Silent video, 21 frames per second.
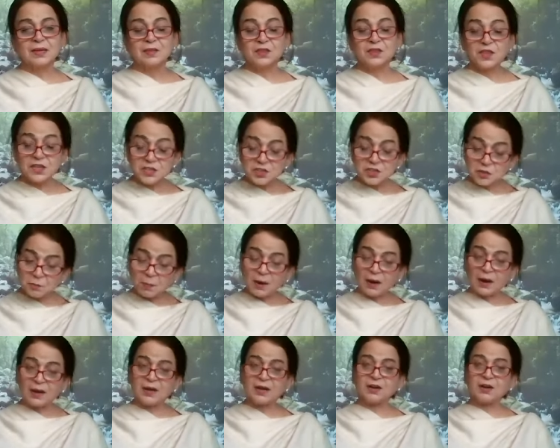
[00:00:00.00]
this
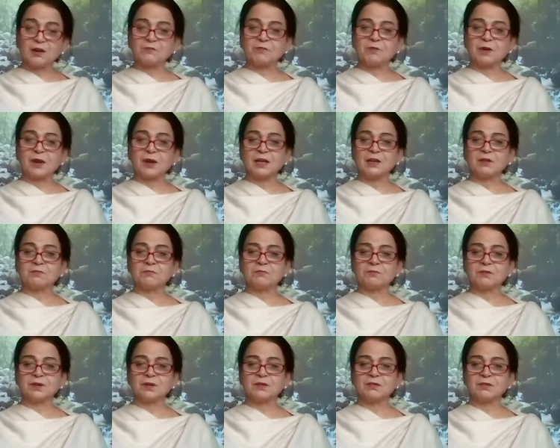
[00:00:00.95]
part of
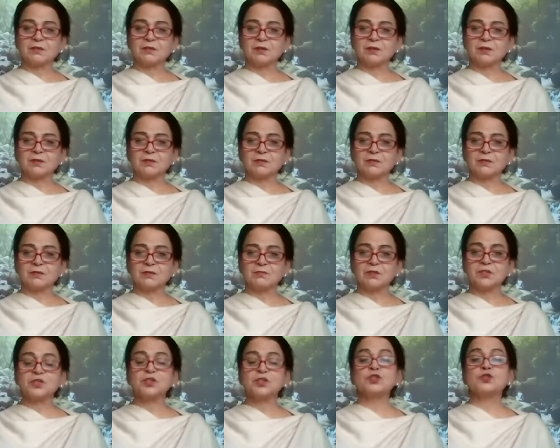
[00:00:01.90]
life,
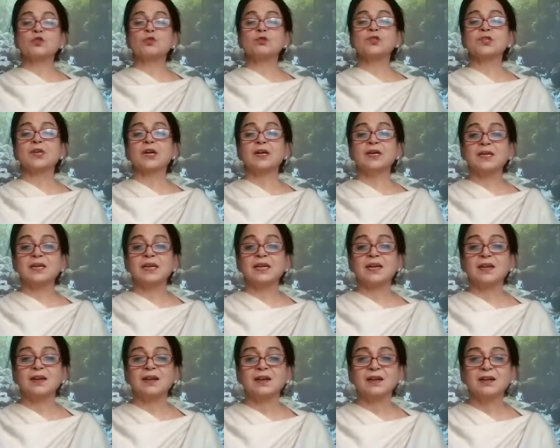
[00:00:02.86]
which is so
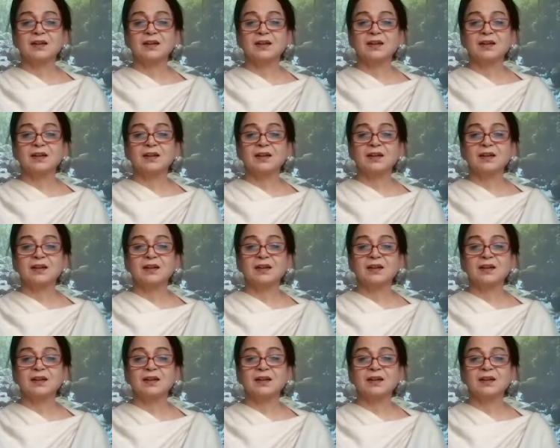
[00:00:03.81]
certain.